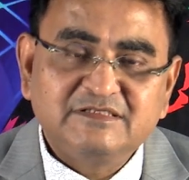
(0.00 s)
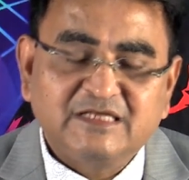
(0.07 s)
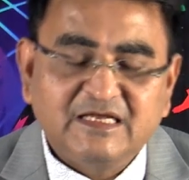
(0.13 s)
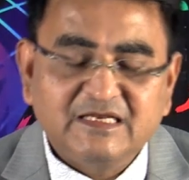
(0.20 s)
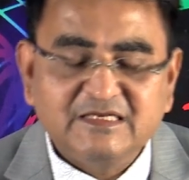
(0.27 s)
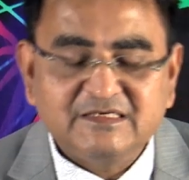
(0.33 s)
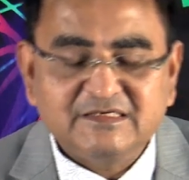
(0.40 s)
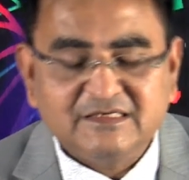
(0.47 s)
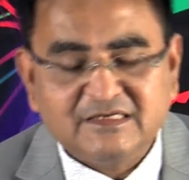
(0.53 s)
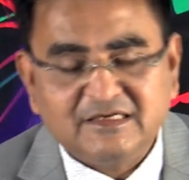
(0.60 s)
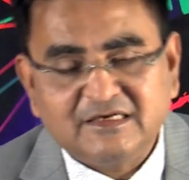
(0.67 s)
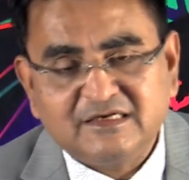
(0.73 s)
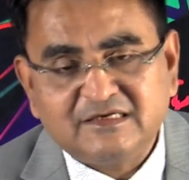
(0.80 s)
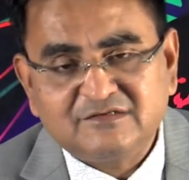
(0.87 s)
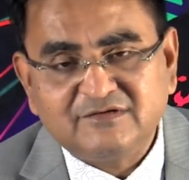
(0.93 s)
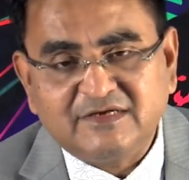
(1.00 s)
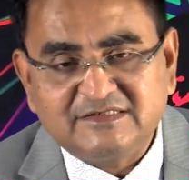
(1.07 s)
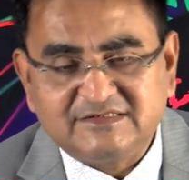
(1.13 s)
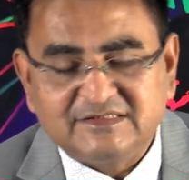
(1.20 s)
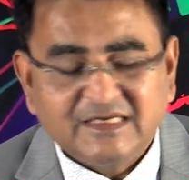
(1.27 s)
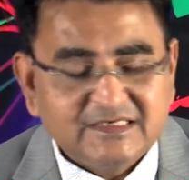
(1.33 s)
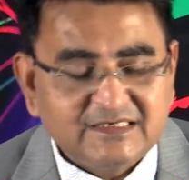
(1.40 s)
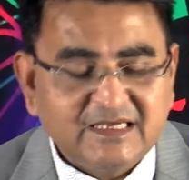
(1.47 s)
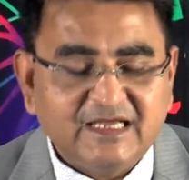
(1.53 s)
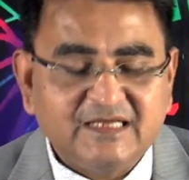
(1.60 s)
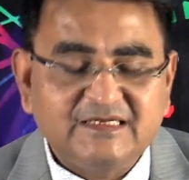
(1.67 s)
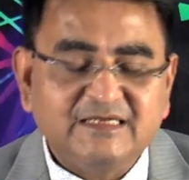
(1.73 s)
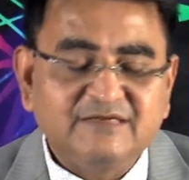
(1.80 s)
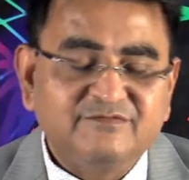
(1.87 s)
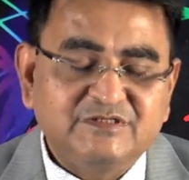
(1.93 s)
ethylene to
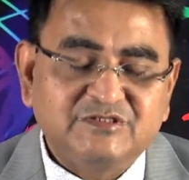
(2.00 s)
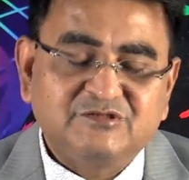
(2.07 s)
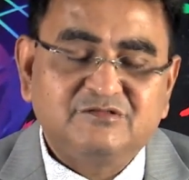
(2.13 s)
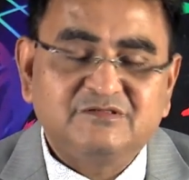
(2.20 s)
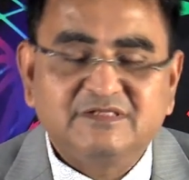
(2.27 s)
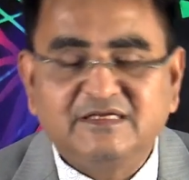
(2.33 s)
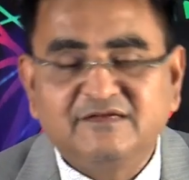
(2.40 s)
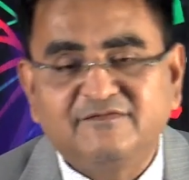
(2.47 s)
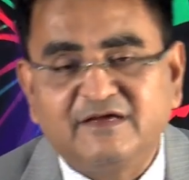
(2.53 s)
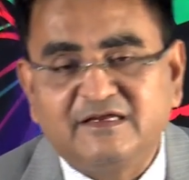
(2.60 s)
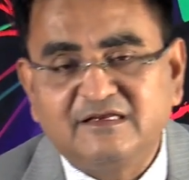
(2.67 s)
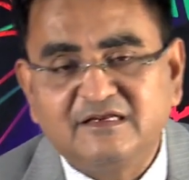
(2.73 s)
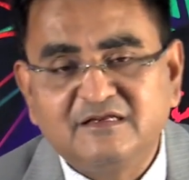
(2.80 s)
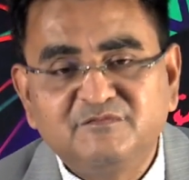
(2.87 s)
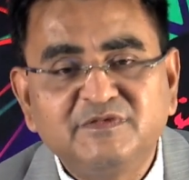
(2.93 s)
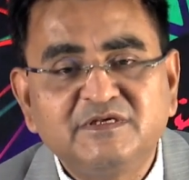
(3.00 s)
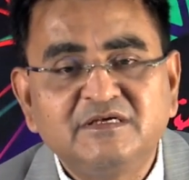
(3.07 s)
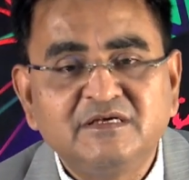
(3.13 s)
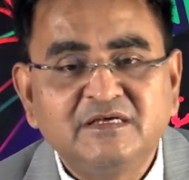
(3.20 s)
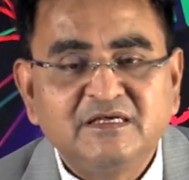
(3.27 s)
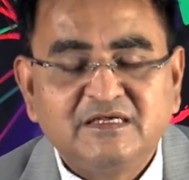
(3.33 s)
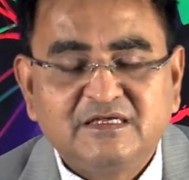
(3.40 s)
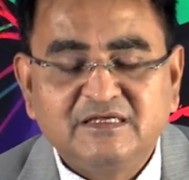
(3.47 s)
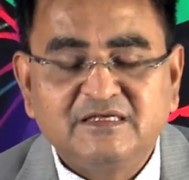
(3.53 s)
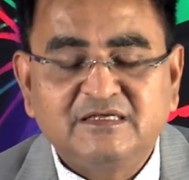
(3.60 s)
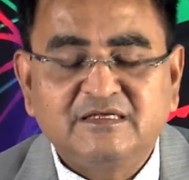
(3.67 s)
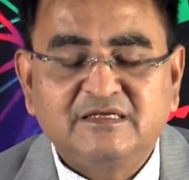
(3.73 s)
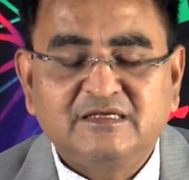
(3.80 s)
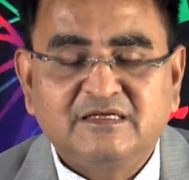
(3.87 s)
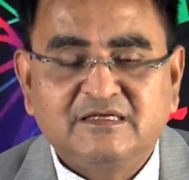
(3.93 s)
acetaldehyde and which could then finally be
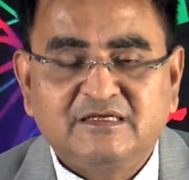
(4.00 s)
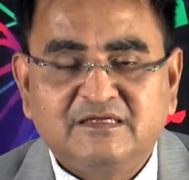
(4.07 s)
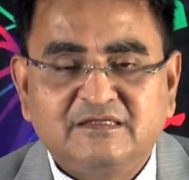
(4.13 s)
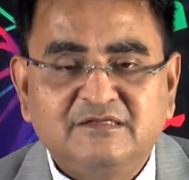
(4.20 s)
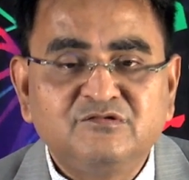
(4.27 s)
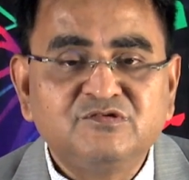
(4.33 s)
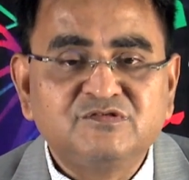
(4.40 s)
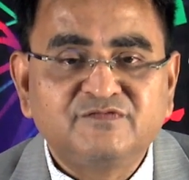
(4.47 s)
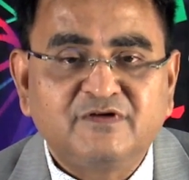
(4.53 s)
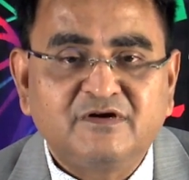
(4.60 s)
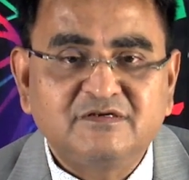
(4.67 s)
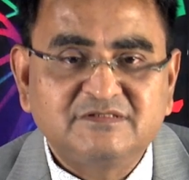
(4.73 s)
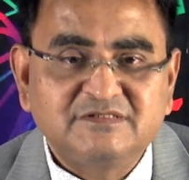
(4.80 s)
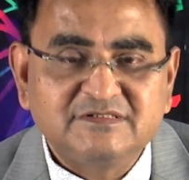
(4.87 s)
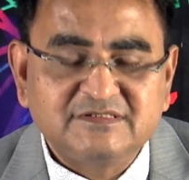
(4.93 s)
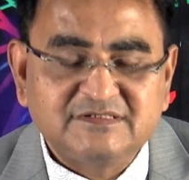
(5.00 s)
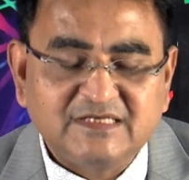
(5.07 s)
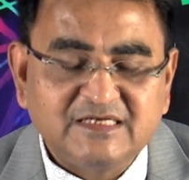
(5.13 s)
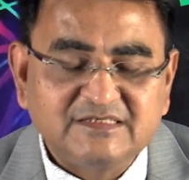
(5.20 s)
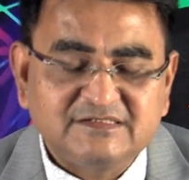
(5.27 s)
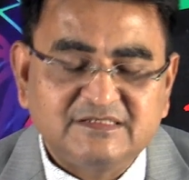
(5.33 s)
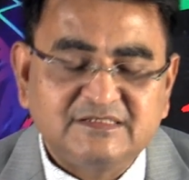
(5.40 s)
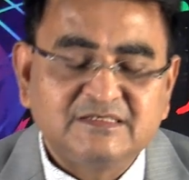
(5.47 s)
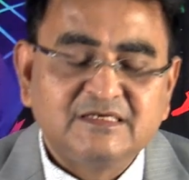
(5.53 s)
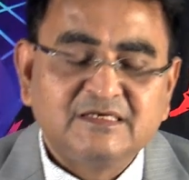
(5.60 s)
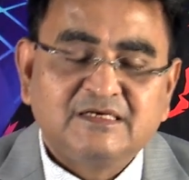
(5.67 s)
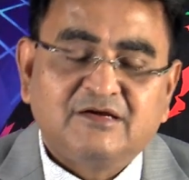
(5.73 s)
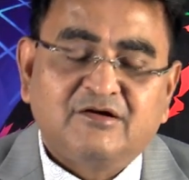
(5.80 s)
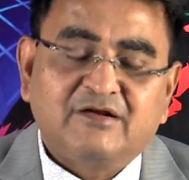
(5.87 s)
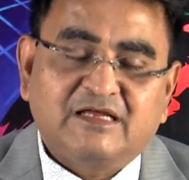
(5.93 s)
used for synthesizing
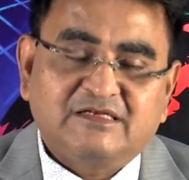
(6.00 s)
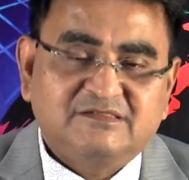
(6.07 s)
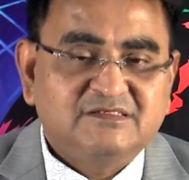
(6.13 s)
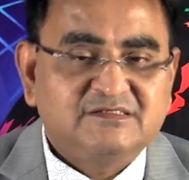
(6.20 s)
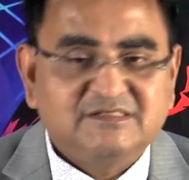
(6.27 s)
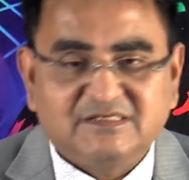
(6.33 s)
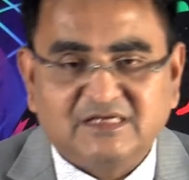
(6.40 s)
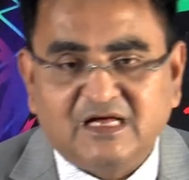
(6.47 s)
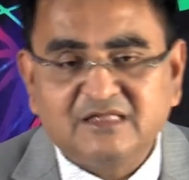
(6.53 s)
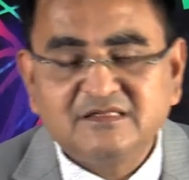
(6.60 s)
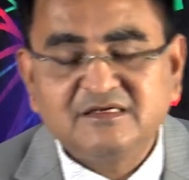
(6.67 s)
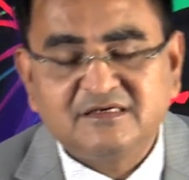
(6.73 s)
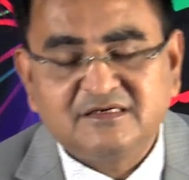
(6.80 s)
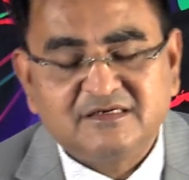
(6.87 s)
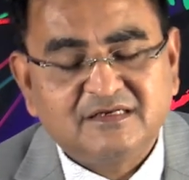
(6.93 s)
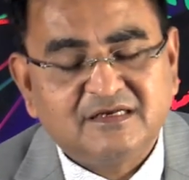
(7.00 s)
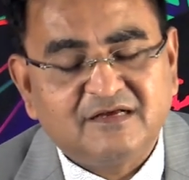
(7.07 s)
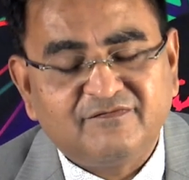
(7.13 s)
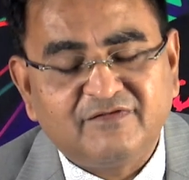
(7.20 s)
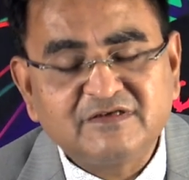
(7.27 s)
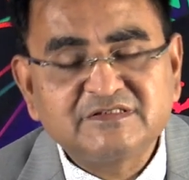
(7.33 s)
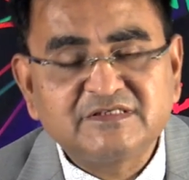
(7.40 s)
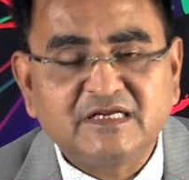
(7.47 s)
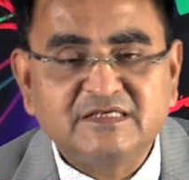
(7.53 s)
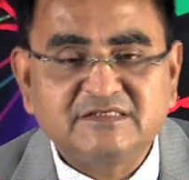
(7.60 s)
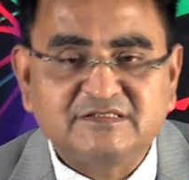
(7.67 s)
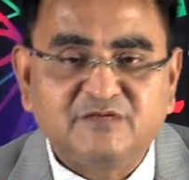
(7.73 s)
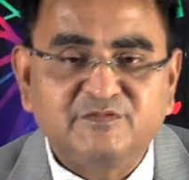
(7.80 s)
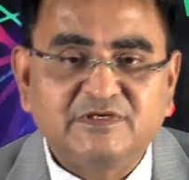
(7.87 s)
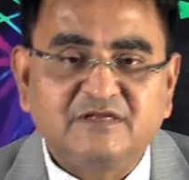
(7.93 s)
or accessing other
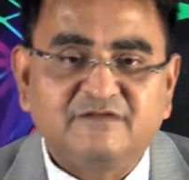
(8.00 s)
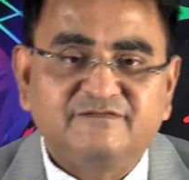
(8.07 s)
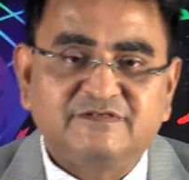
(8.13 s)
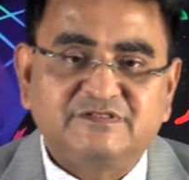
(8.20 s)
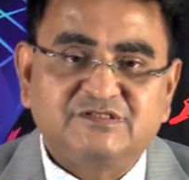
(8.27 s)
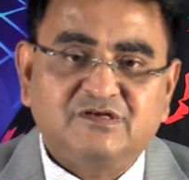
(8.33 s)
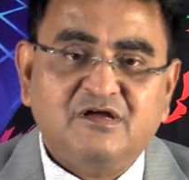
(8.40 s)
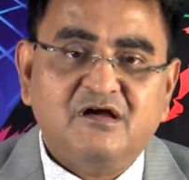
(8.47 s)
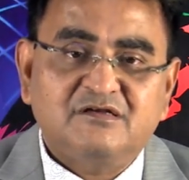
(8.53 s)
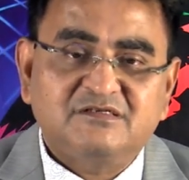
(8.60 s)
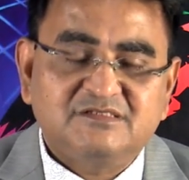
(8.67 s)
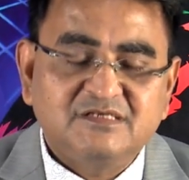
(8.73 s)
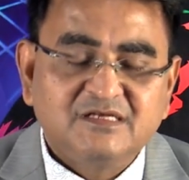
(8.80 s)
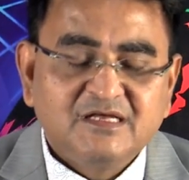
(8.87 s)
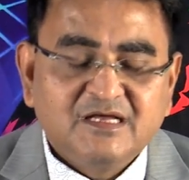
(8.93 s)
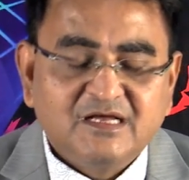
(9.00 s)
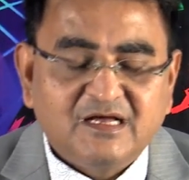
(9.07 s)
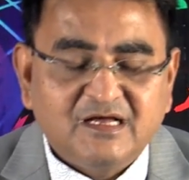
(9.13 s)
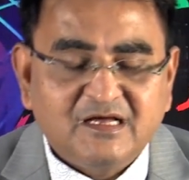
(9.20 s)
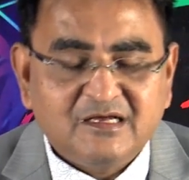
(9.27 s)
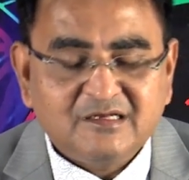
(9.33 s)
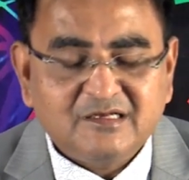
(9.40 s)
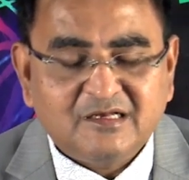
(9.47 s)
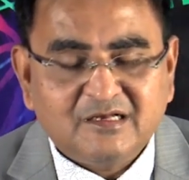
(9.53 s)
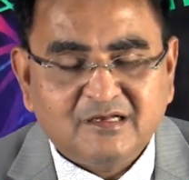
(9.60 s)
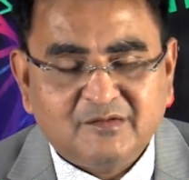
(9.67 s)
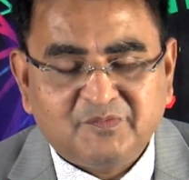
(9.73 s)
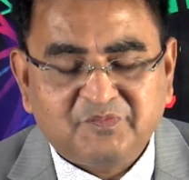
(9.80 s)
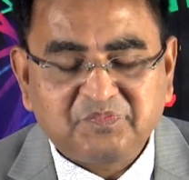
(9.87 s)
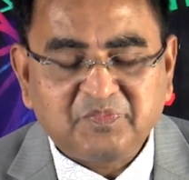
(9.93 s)
functionalized chemical feedstocks.
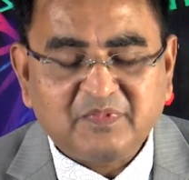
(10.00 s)
Uh,